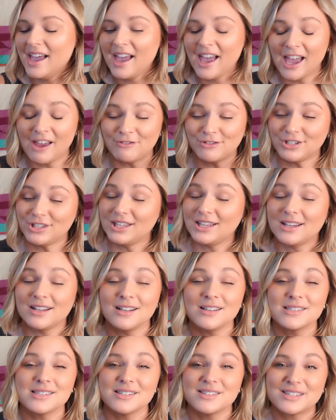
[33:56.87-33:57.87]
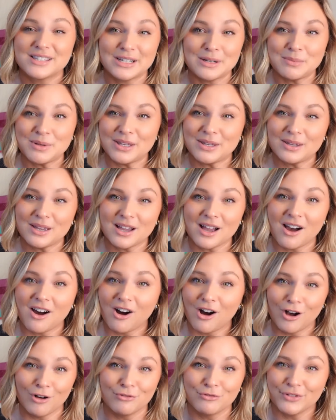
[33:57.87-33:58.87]
everything else is going to be
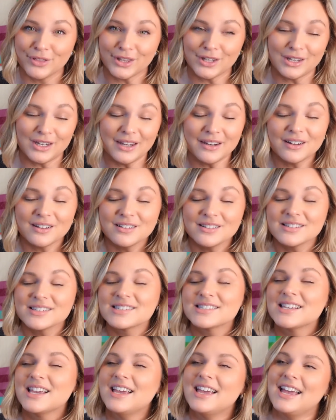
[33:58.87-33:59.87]
off the needles.